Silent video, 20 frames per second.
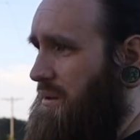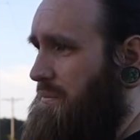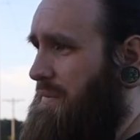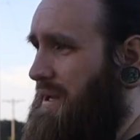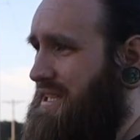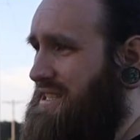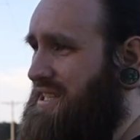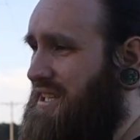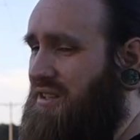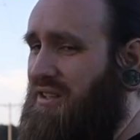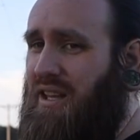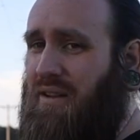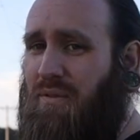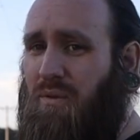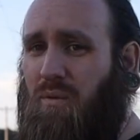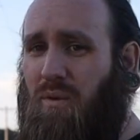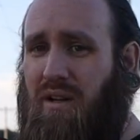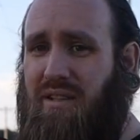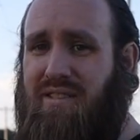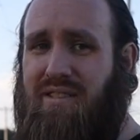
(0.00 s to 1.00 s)
basically if
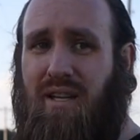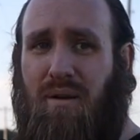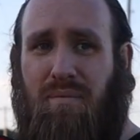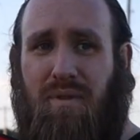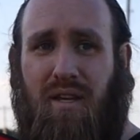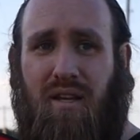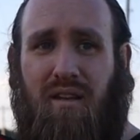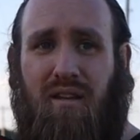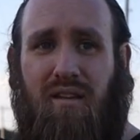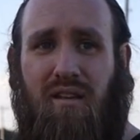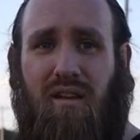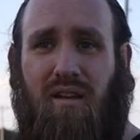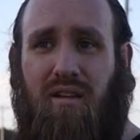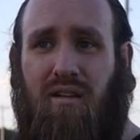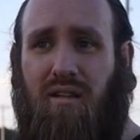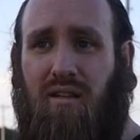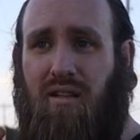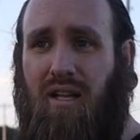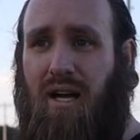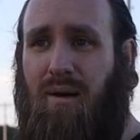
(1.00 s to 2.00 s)
you want something
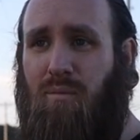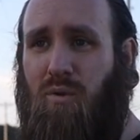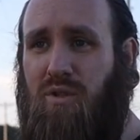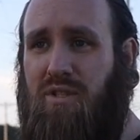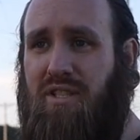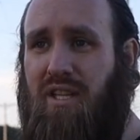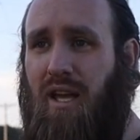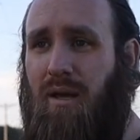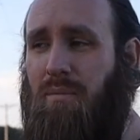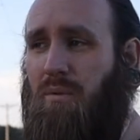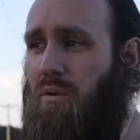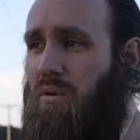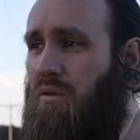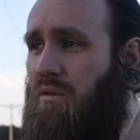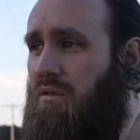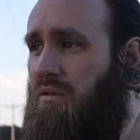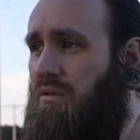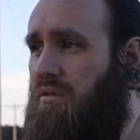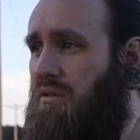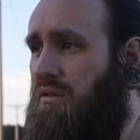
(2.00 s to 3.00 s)
a lot more
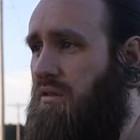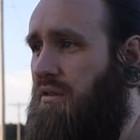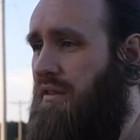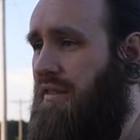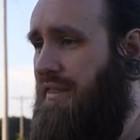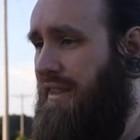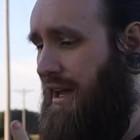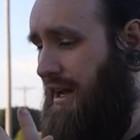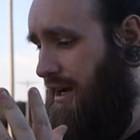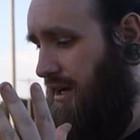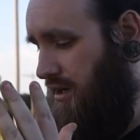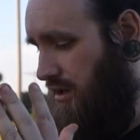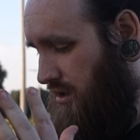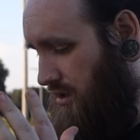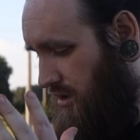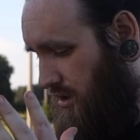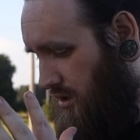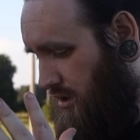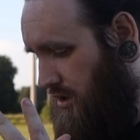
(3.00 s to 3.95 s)
stable than,